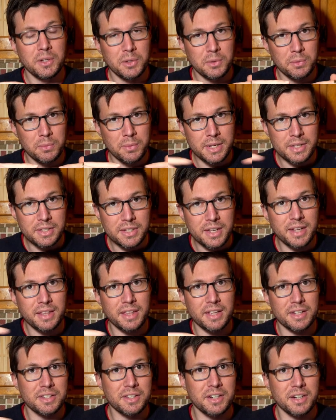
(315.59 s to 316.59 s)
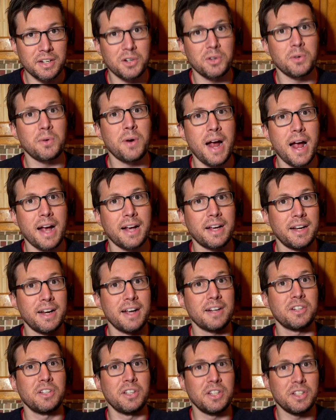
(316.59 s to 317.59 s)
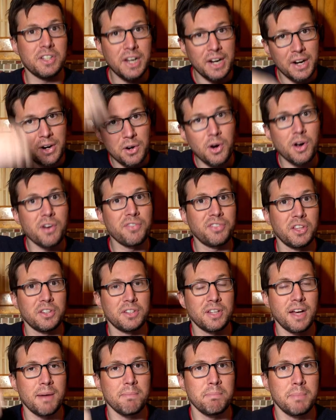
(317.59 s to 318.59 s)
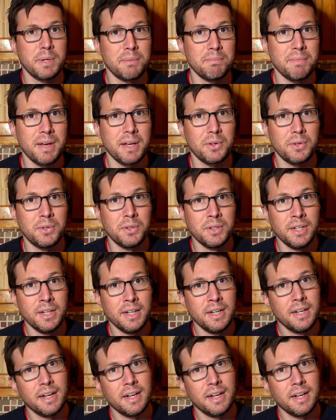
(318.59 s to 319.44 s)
you're risking that it's going to crack and actually tear off the top bit of metal.